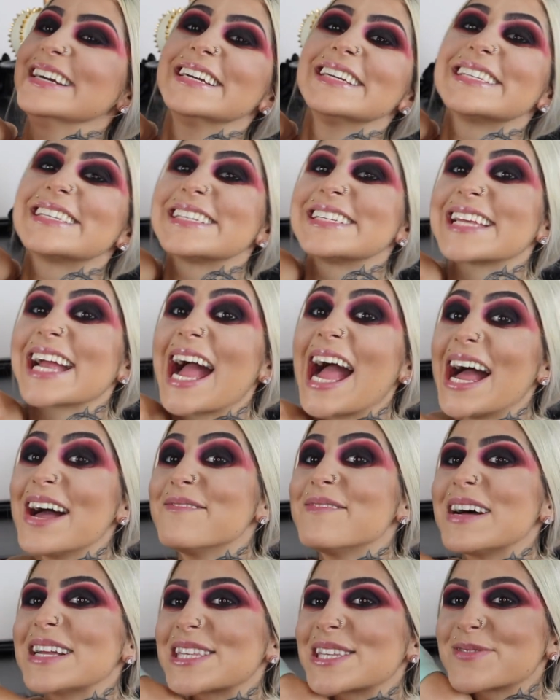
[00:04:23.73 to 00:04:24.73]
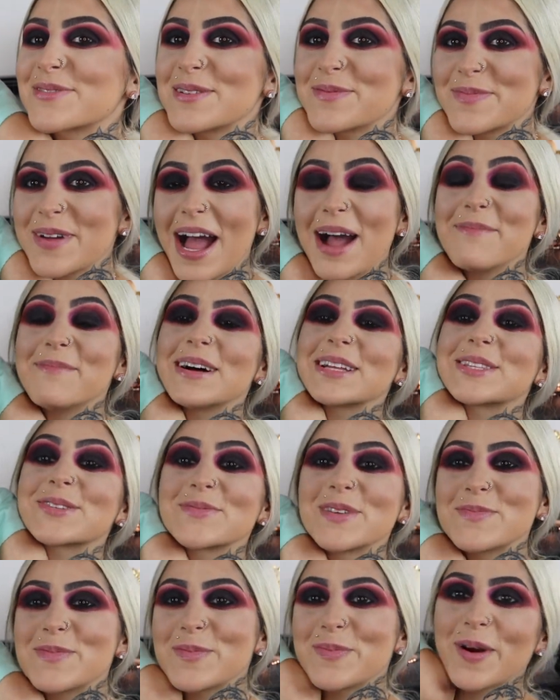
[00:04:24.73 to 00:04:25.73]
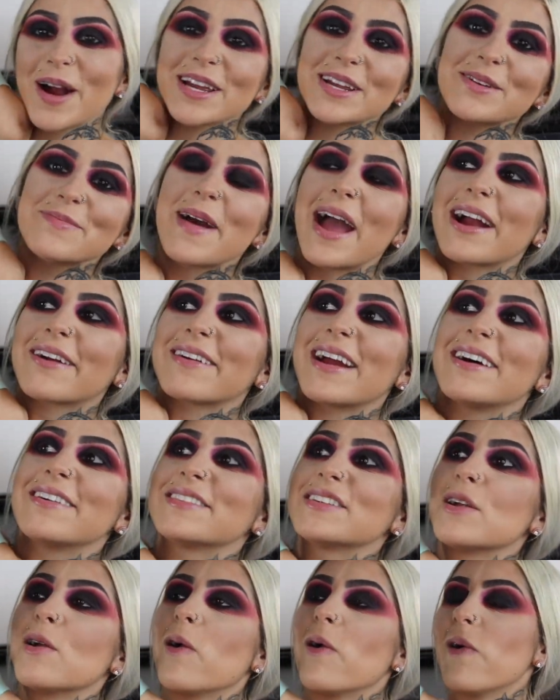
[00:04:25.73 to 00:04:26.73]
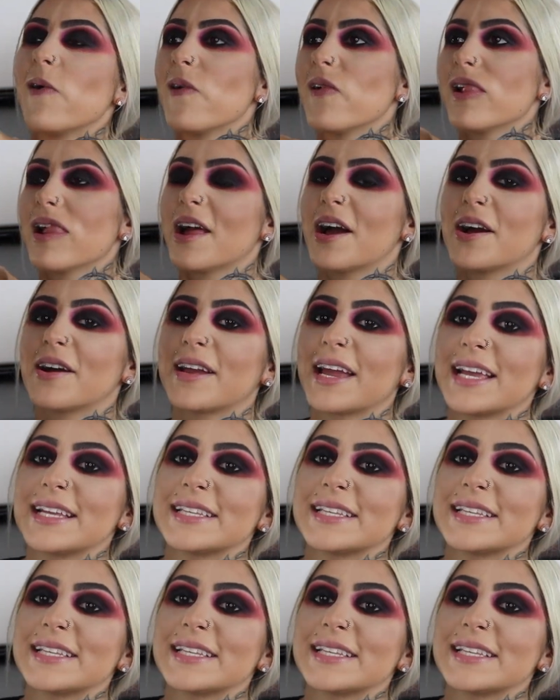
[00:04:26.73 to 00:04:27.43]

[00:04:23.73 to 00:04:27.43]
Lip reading: She's like, I'm about to rip apart your background. Okay,